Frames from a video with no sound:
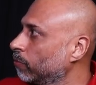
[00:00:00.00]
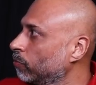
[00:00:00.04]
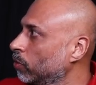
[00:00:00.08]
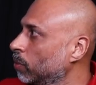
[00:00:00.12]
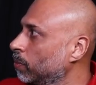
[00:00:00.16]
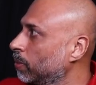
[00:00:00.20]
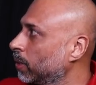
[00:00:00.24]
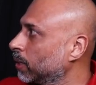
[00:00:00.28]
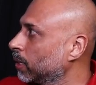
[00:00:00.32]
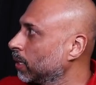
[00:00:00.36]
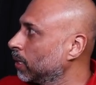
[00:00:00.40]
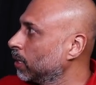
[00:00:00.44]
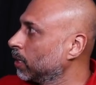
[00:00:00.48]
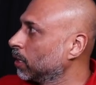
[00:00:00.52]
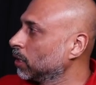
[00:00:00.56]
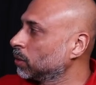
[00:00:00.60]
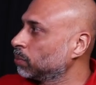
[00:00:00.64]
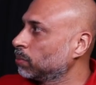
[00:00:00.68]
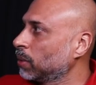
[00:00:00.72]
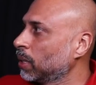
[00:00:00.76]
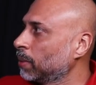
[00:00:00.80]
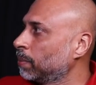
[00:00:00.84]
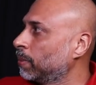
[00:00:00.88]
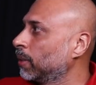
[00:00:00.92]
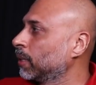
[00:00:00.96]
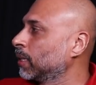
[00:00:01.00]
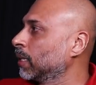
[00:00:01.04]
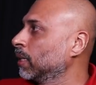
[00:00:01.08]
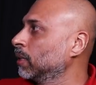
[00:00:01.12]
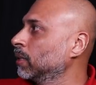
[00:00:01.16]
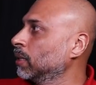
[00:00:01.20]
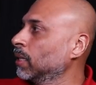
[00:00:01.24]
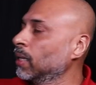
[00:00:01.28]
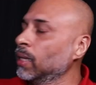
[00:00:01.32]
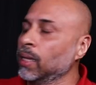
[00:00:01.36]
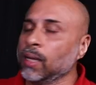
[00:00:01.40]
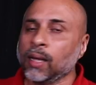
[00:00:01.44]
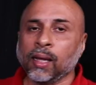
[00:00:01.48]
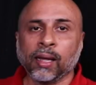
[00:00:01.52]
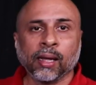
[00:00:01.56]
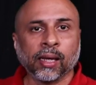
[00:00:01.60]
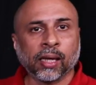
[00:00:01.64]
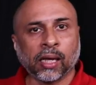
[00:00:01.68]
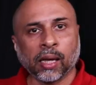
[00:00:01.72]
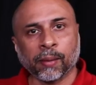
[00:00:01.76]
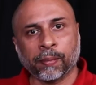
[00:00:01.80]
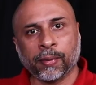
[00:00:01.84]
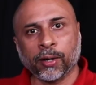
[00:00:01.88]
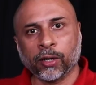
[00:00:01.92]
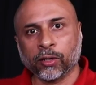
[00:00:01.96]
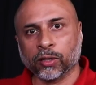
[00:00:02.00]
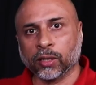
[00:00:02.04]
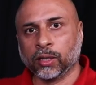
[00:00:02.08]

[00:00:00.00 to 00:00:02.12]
review button, display button, keep it